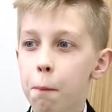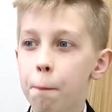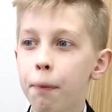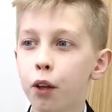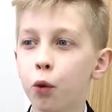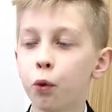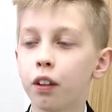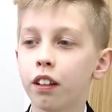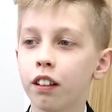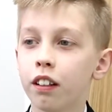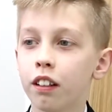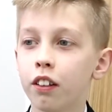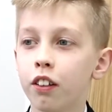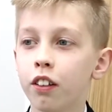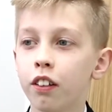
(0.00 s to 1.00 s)
Building
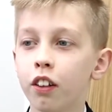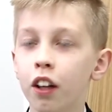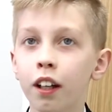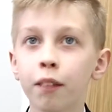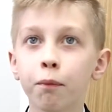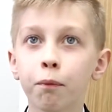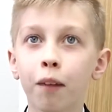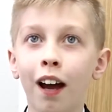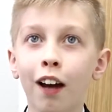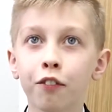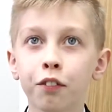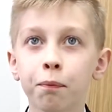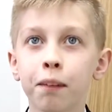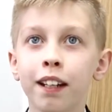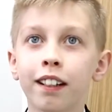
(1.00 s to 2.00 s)
it and like
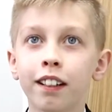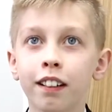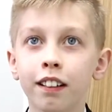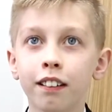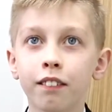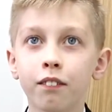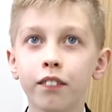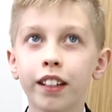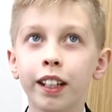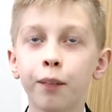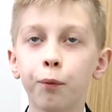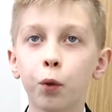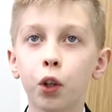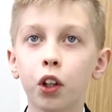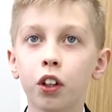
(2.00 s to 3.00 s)
having making
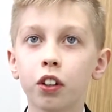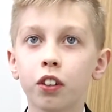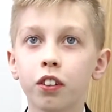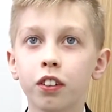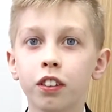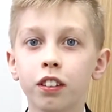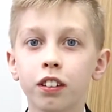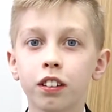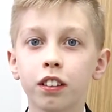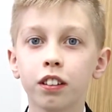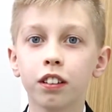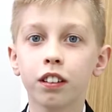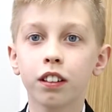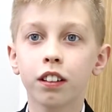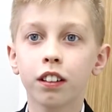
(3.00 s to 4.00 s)
teamwork and
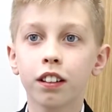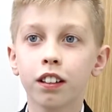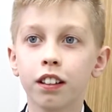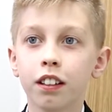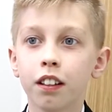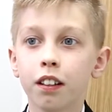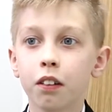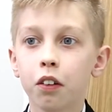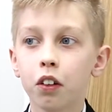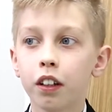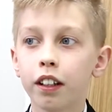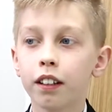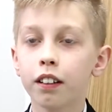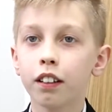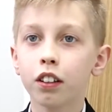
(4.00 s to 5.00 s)

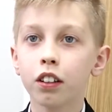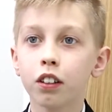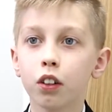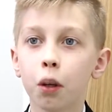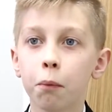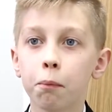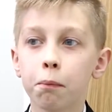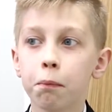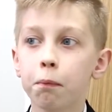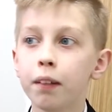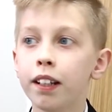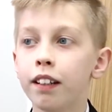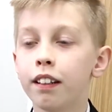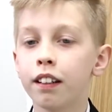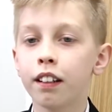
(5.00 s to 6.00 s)
like
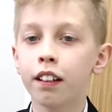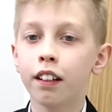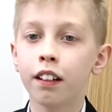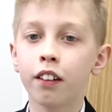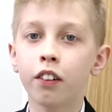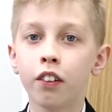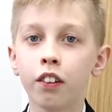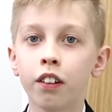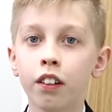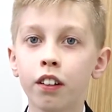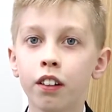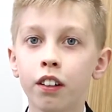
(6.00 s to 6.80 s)
competing and